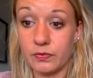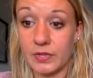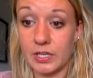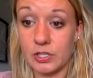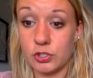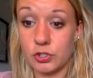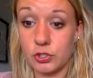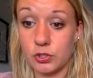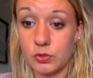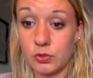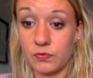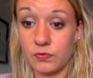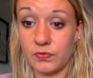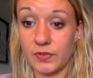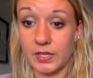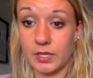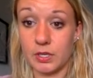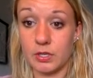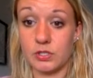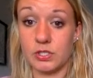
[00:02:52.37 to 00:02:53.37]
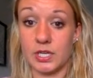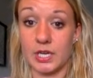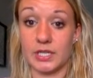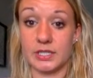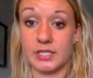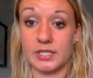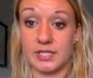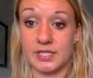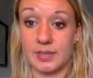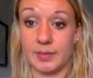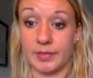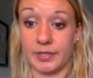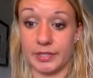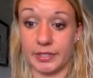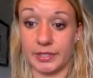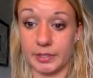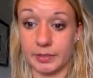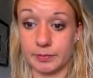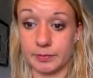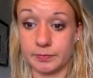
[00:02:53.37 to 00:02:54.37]
that two figures are
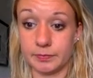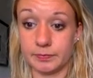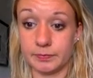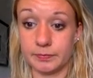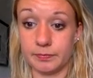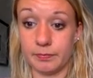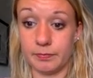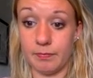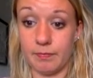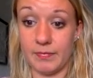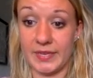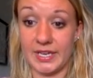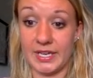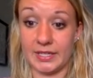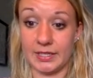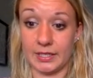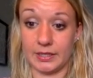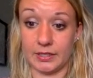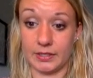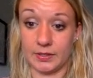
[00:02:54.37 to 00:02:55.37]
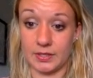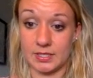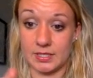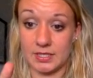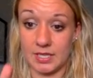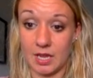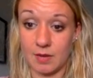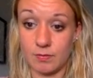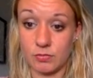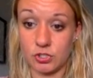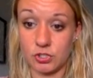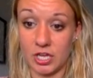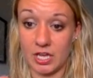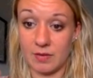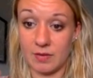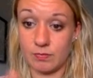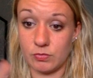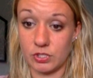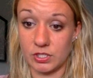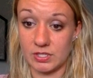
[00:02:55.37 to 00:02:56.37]
similar, meaning that they're the same
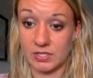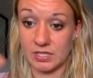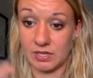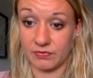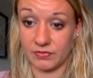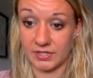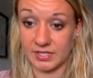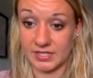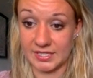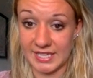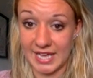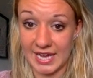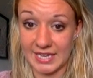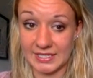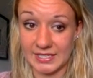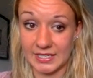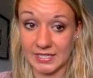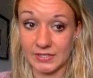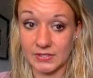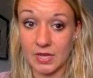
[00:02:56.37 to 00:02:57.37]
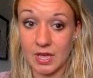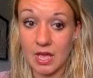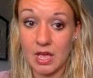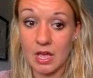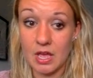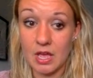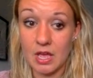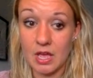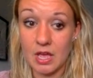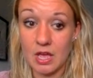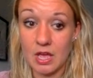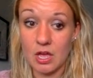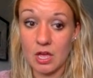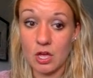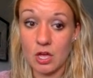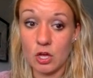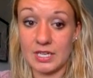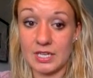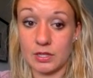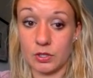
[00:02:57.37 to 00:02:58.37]
shape, just different sizes, we
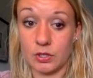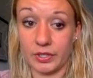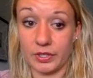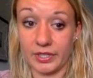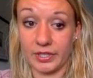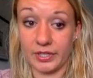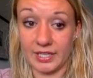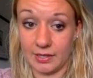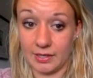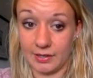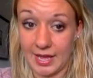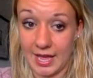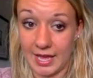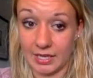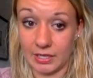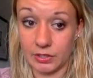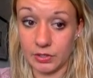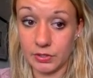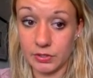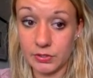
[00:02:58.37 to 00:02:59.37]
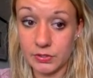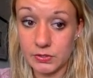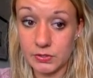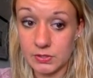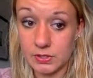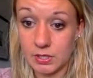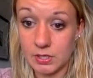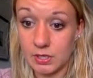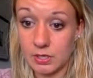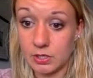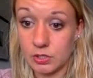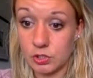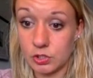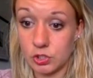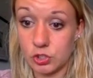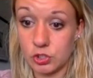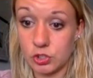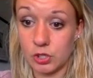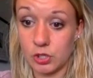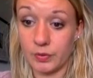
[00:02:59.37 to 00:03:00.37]
can either look at their angles to
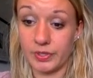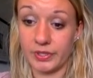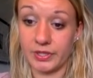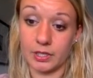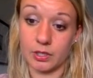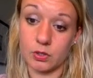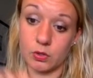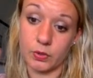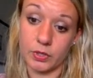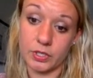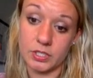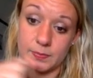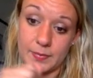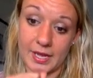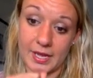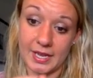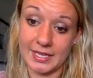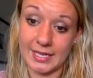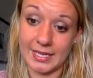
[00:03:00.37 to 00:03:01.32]
show that their corresponding